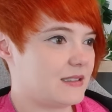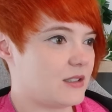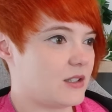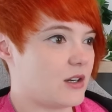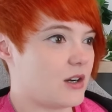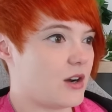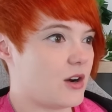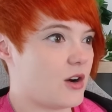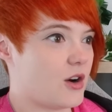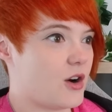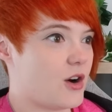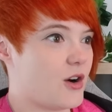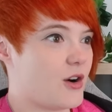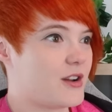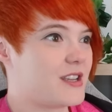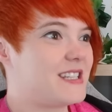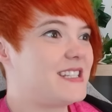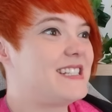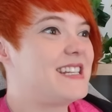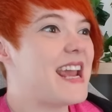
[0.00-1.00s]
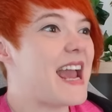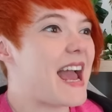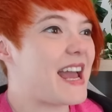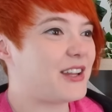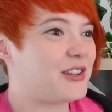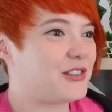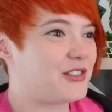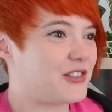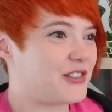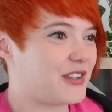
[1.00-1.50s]
Oh,
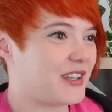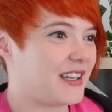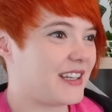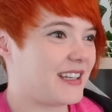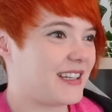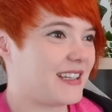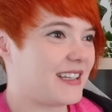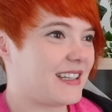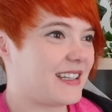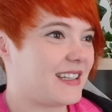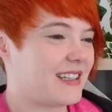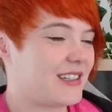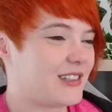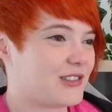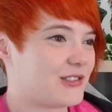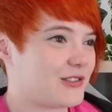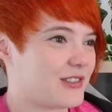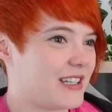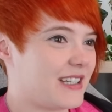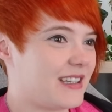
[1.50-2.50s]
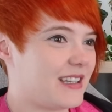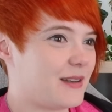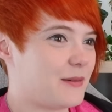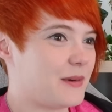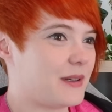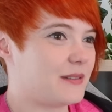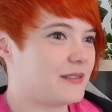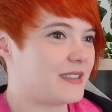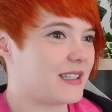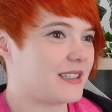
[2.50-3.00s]
yes. Real,
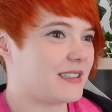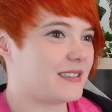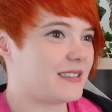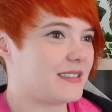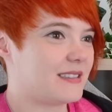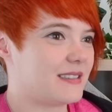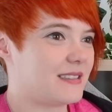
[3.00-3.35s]
well done.